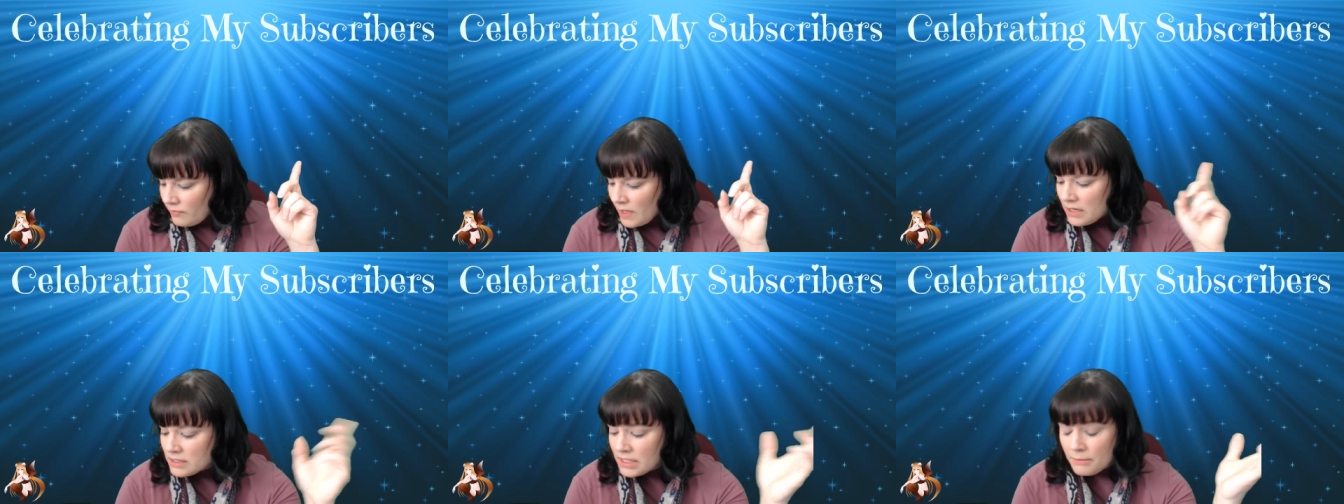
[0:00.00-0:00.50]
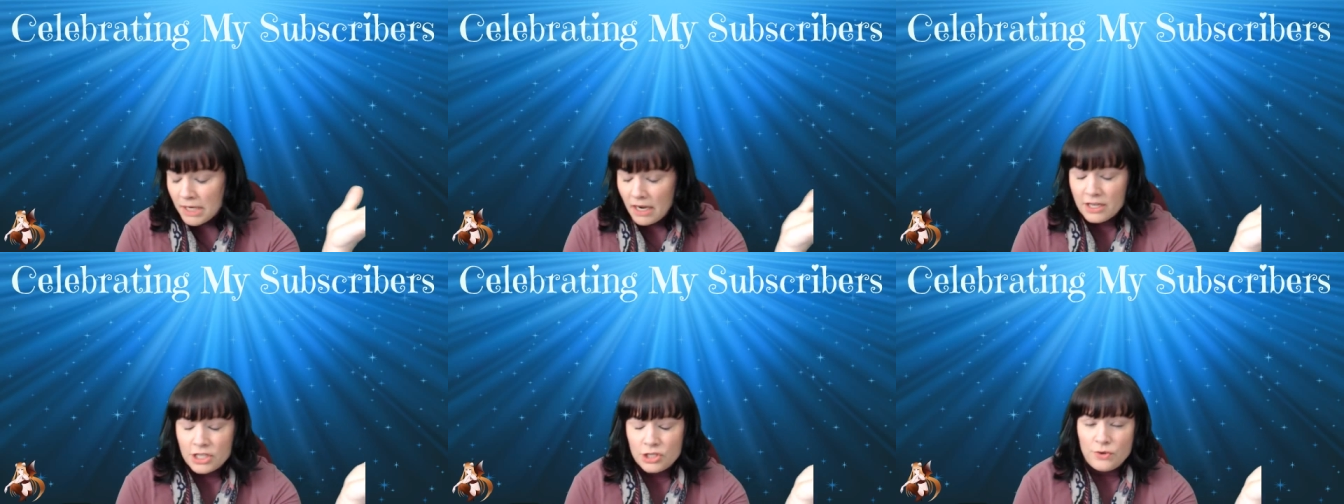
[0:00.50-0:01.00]
Because, I mean,
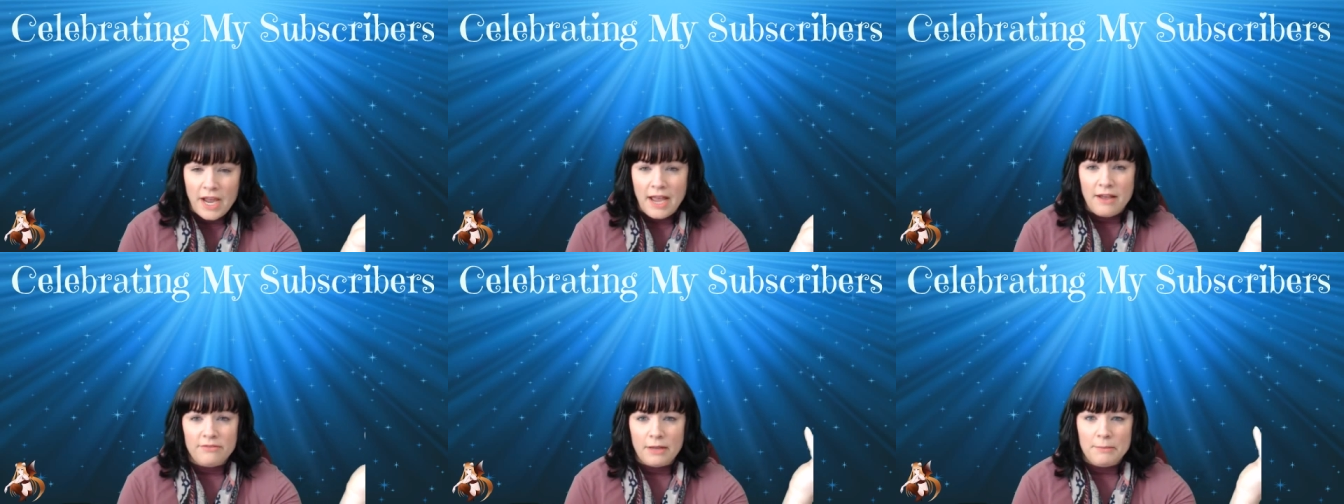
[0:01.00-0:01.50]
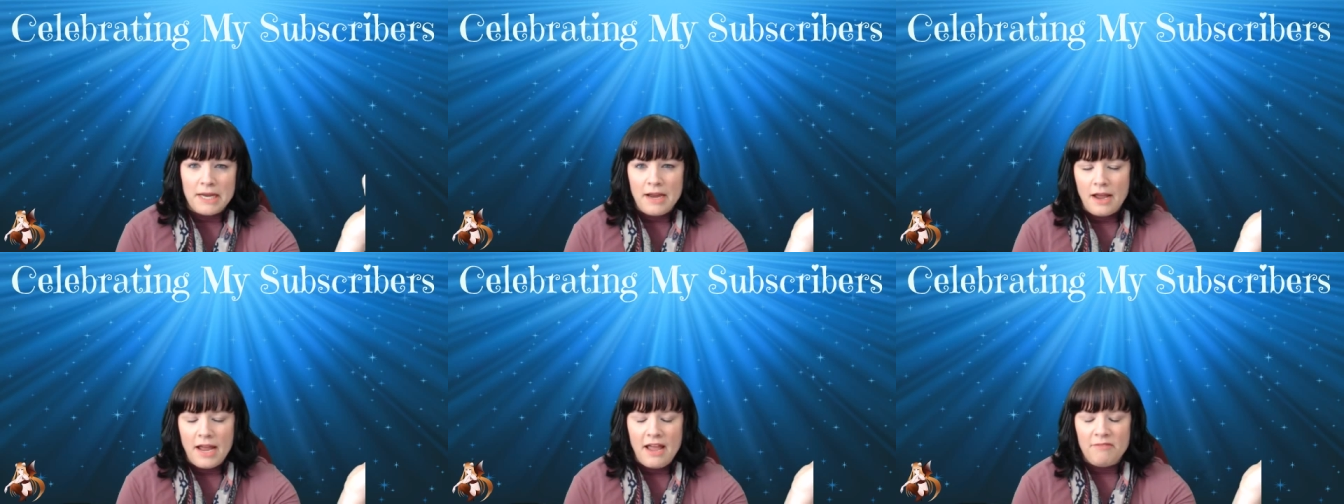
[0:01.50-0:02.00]

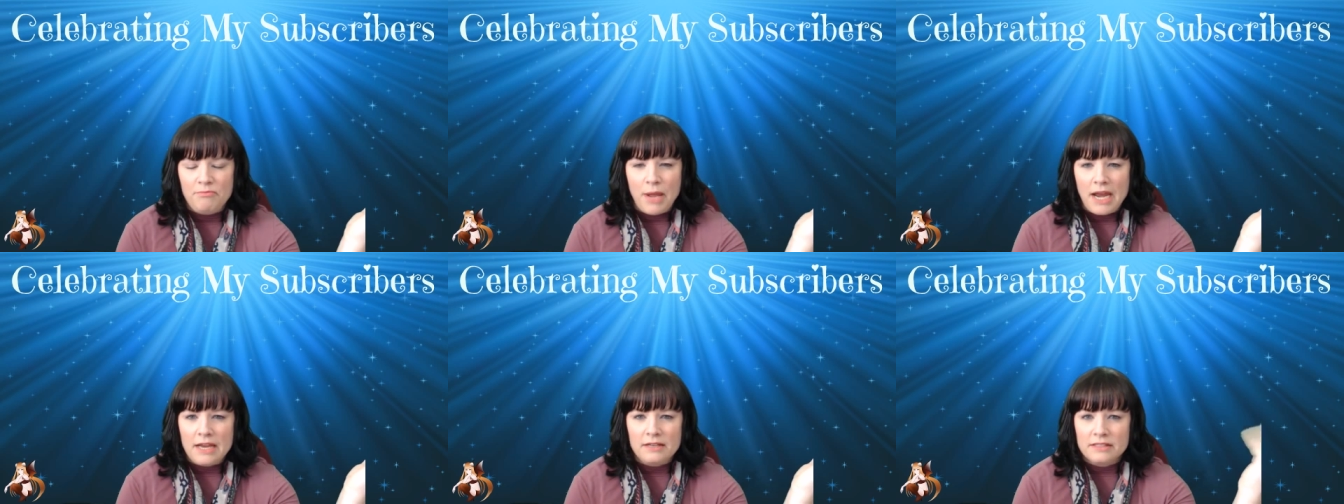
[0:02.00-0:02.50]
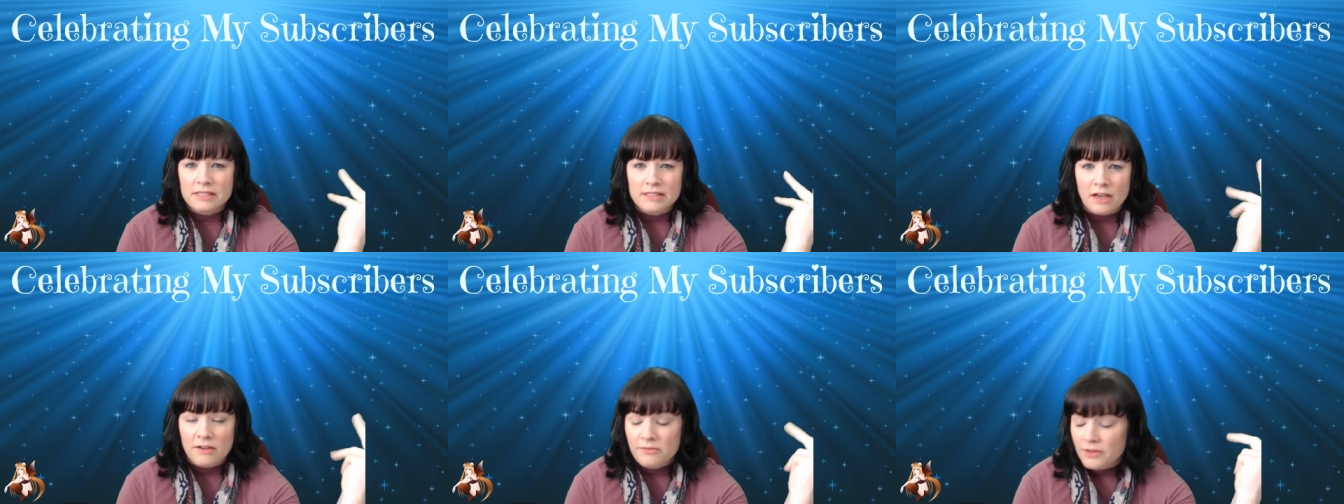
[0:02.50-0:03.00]
I have paint and
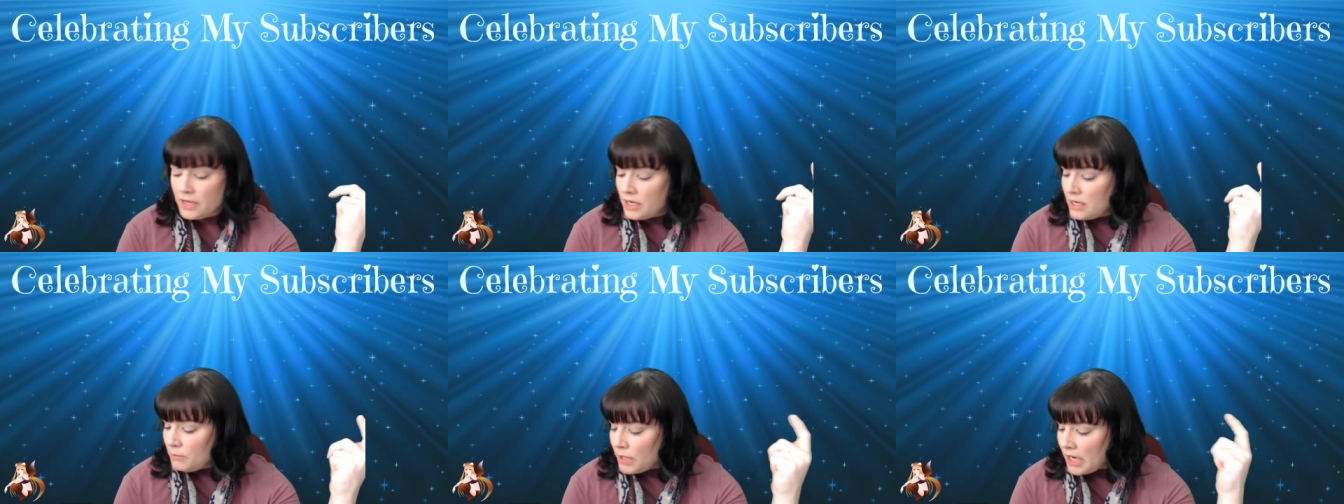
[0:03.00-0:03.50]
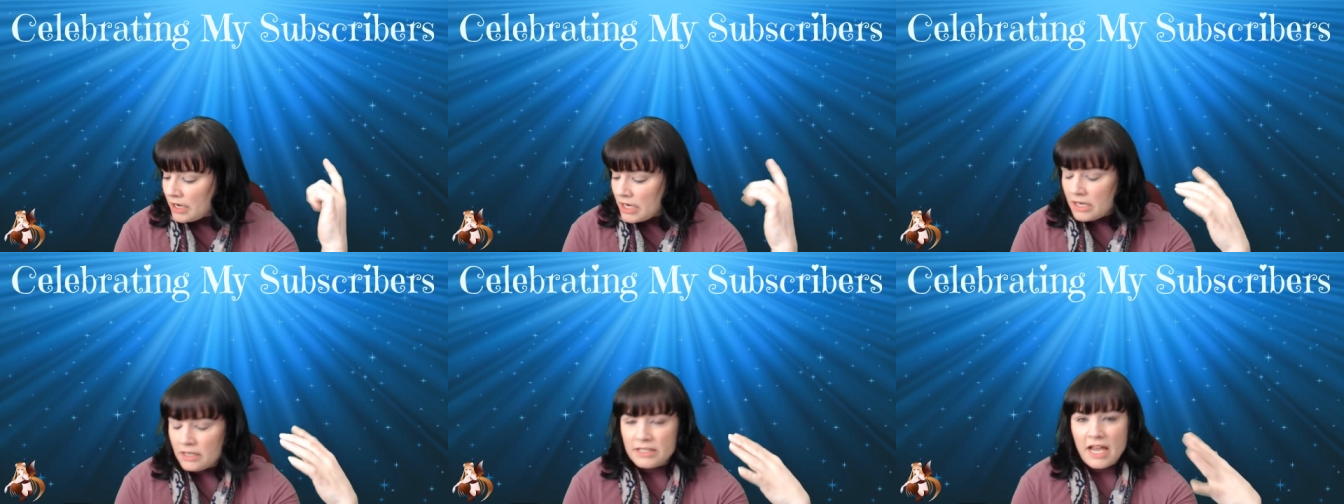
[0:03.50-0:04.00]
stuff, but I
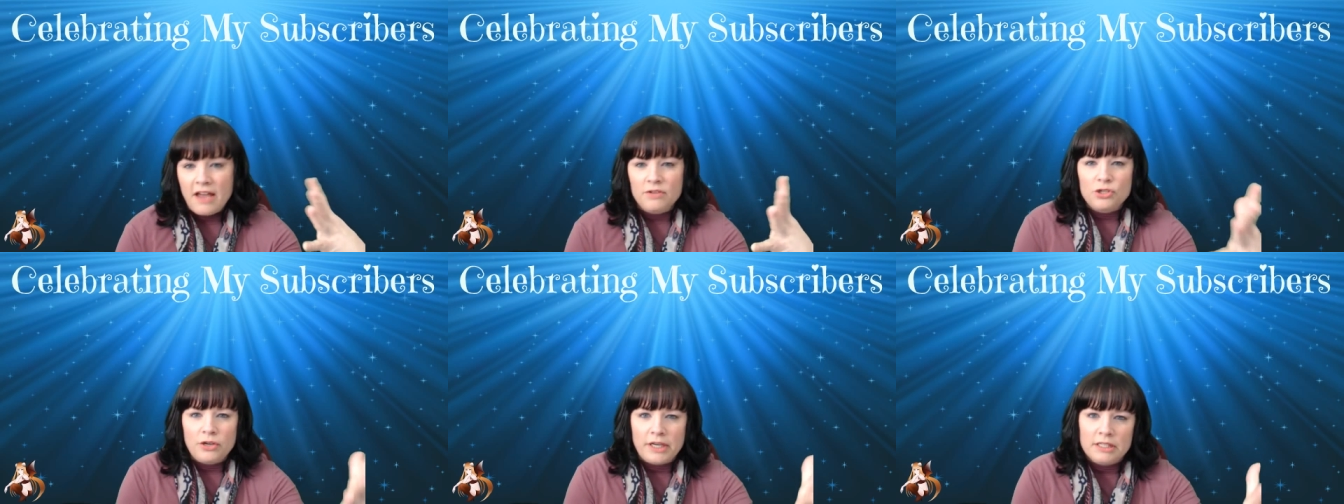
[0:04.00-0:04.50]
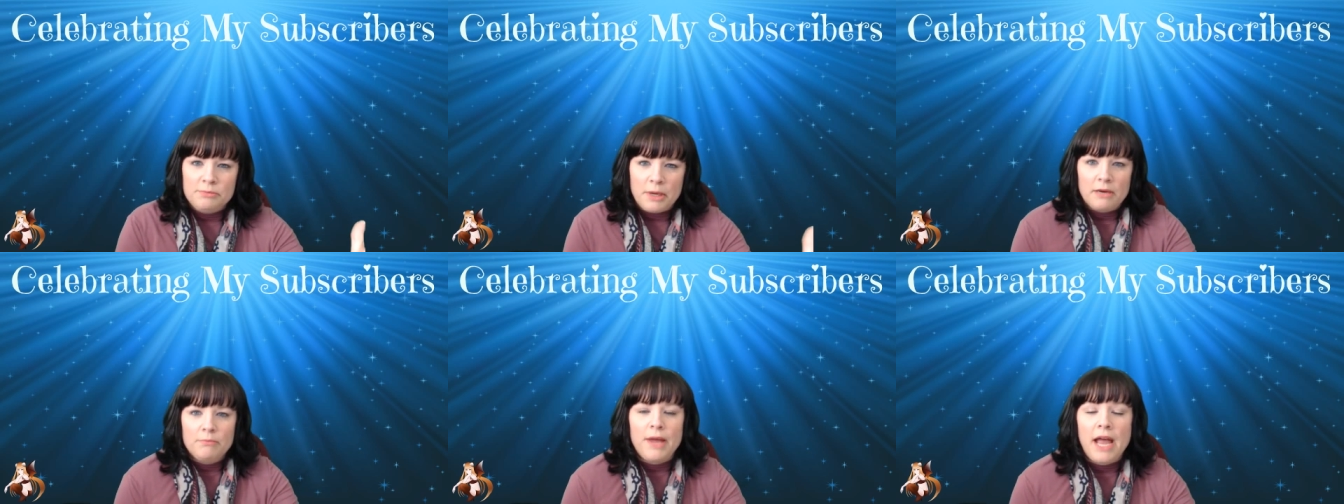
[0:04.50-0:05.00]
need it to have a
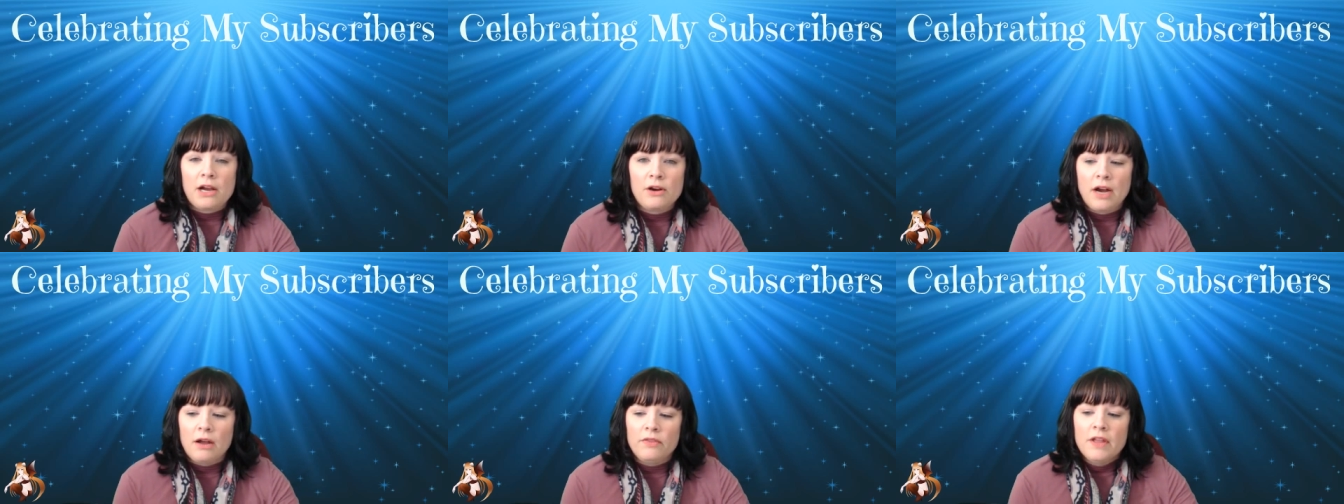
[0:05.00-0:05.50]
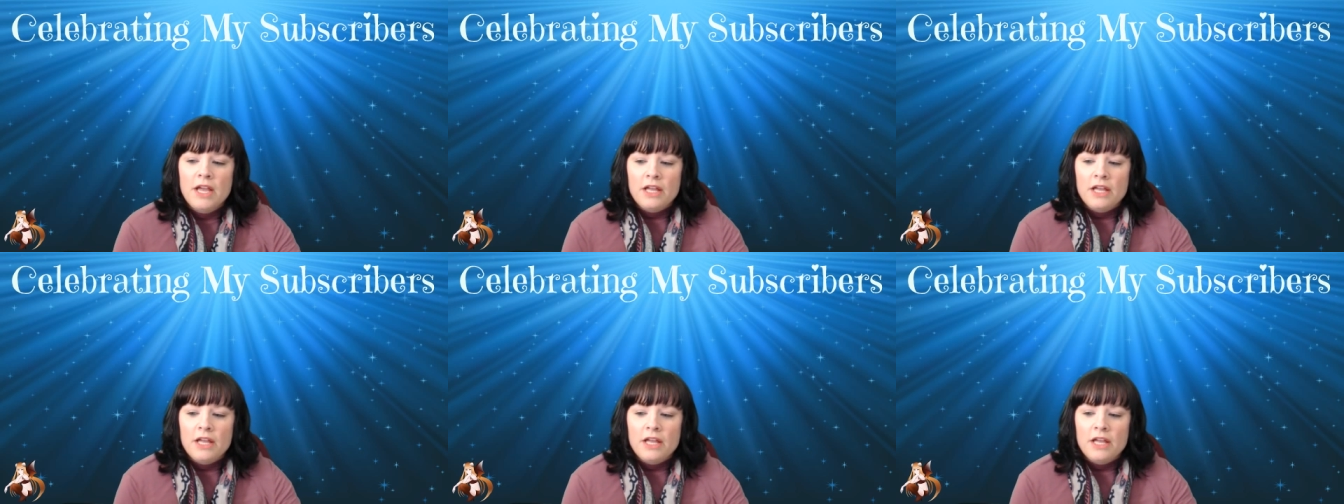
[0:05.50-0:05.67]
transparent background.